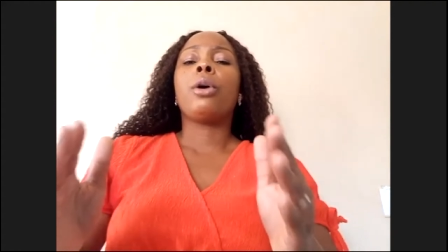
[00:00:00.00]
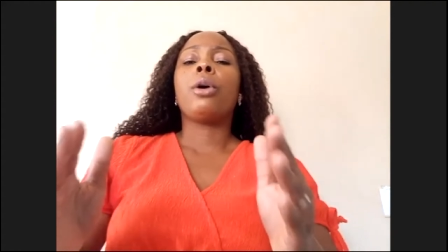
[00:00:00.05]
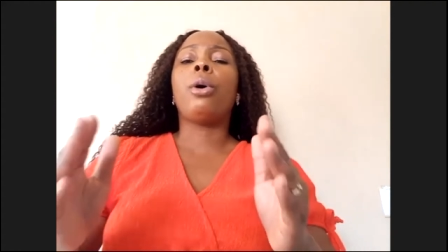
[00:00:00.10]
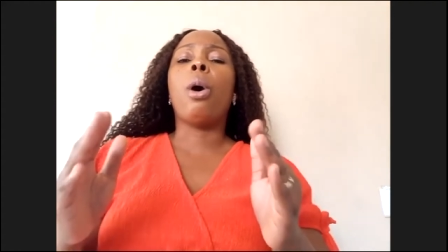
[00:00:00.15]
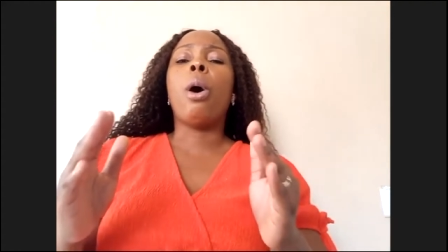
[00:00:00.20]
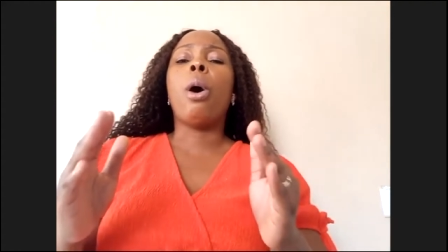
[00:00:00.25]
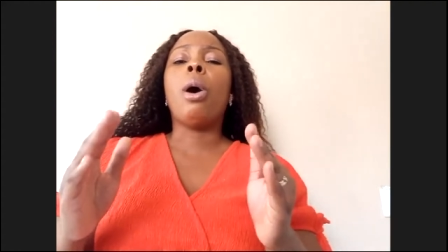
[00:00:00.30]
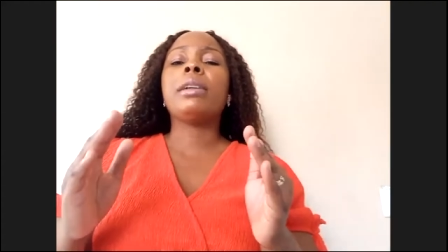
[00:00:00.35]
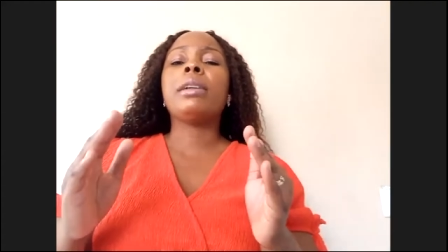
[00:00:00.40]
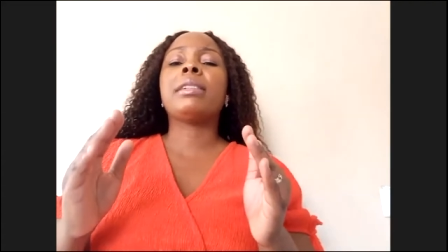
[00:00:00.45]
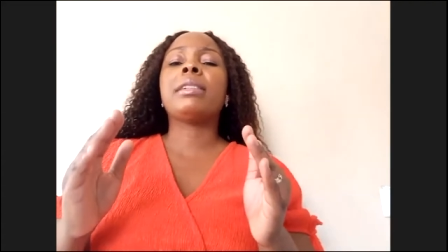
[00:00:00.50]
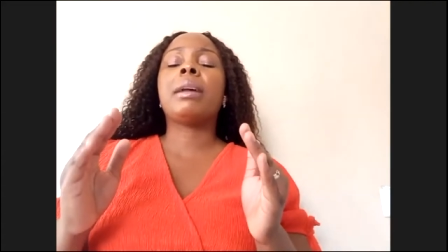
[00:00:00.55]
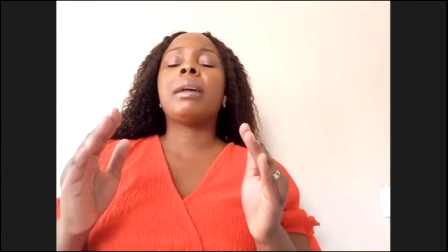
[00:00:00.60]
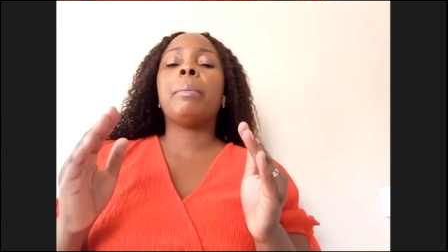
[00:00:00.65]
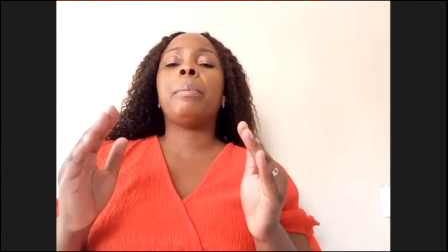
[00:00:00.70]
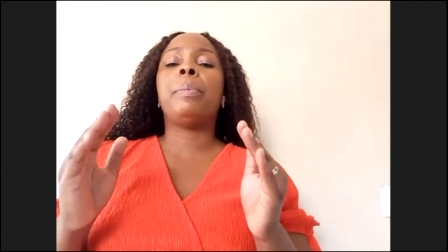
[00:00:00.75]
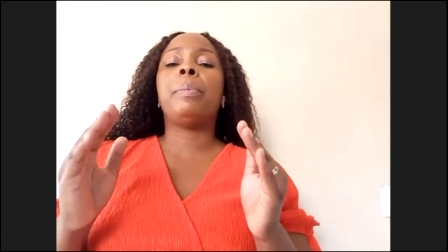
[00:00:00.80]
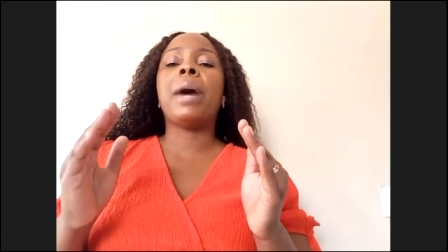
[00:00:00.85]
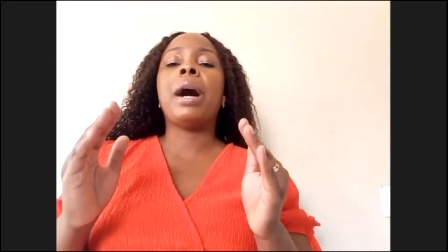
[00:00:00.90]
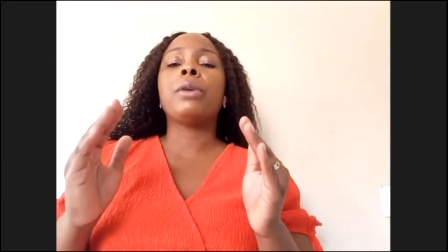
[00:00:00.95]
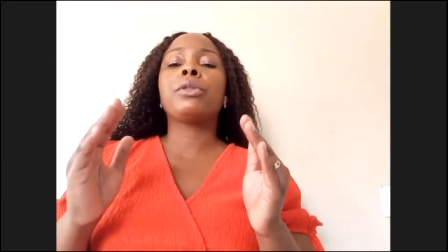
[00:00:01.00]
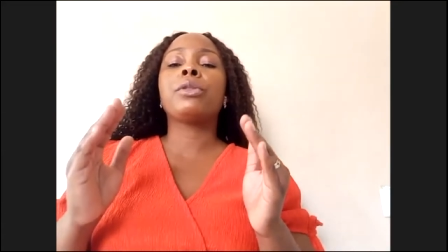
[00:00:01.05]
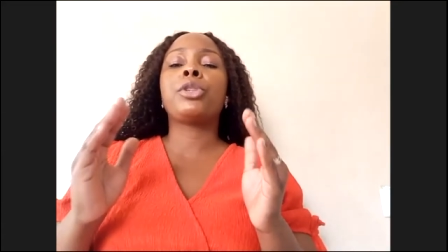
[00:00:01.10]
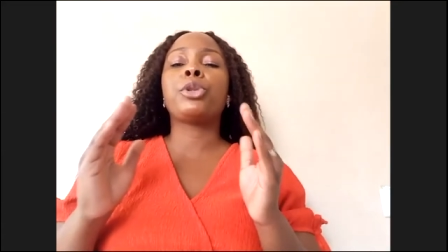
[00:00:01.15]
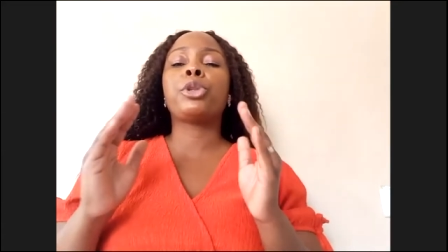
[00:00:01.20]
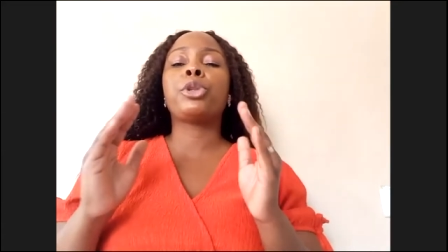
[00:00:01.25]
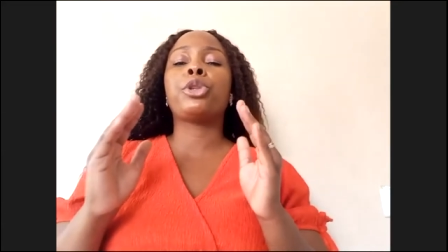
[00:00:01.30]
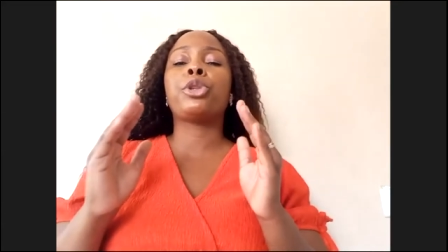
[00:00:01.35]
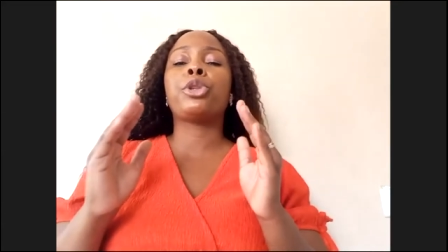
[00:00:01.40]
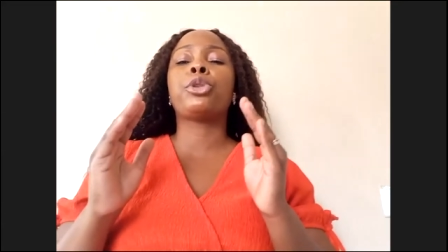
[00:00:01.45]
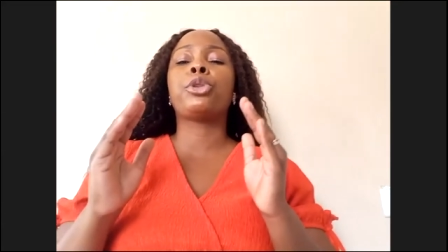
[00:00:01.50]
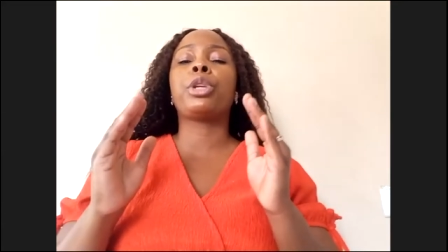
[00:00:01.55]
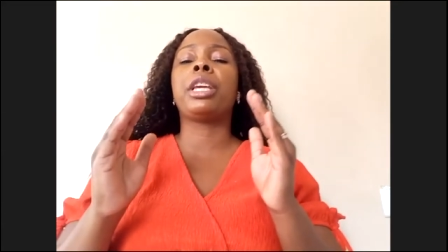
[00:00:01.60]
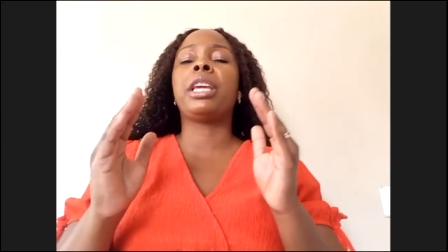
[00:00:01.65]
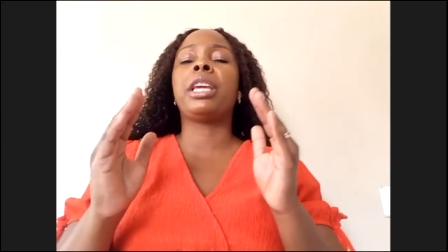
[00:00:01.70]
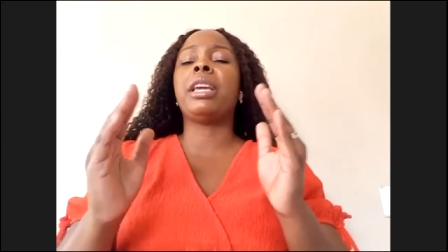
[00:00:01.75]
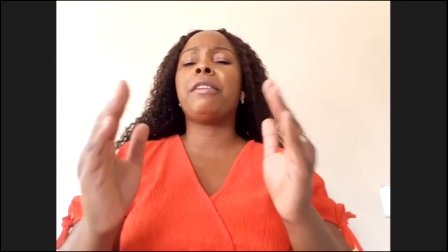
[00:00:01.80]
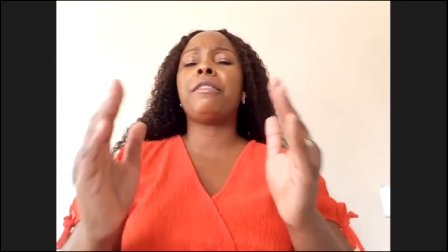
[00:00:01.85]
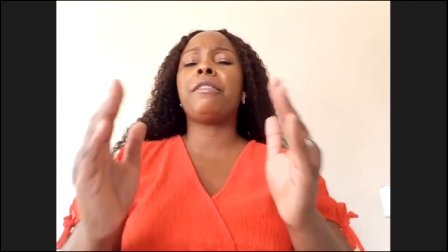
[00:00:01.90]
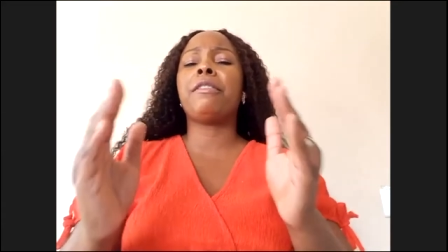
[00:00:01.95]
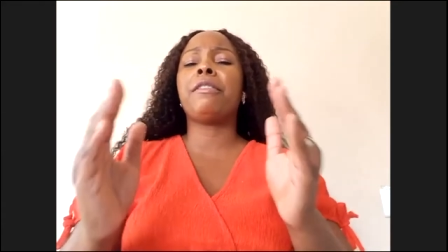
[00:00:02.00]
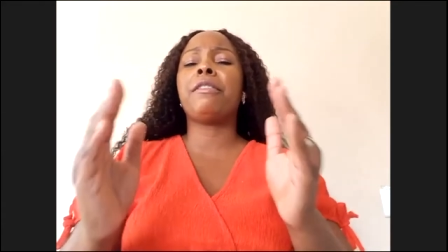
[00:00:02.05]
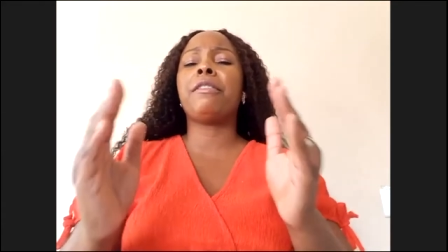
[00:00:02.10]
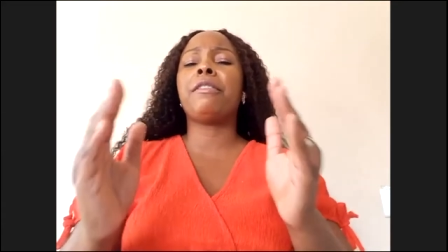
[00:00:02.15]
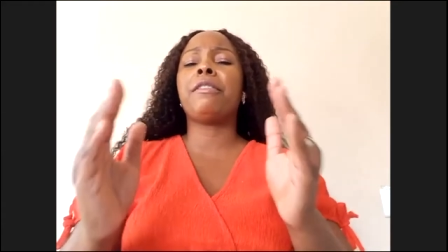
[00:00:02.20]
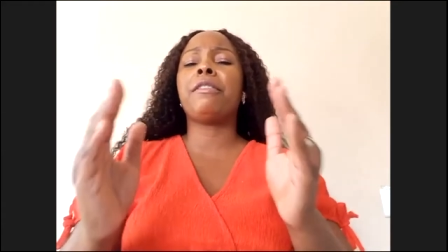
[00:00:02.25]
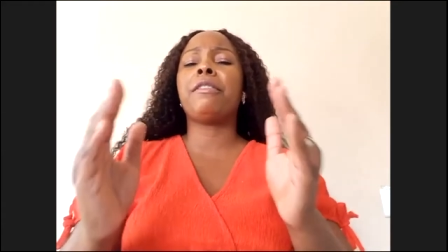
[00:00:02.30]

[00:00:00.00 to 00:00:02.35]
God is about to give you